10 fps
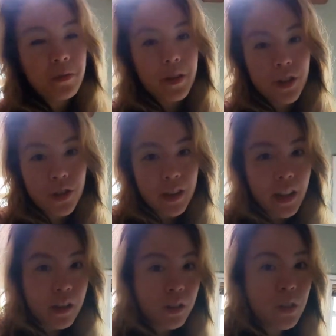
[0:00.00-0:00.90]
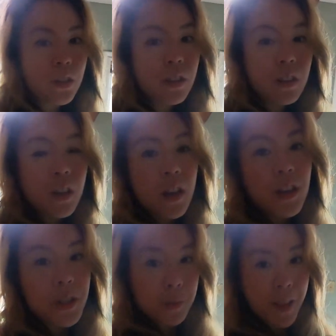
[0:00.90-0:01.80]
So make sure you get a good
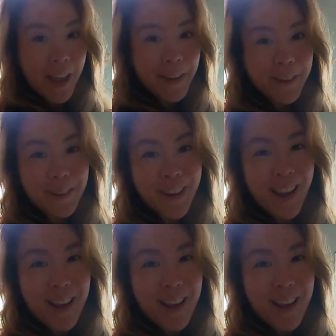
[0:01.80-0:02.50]
supplier.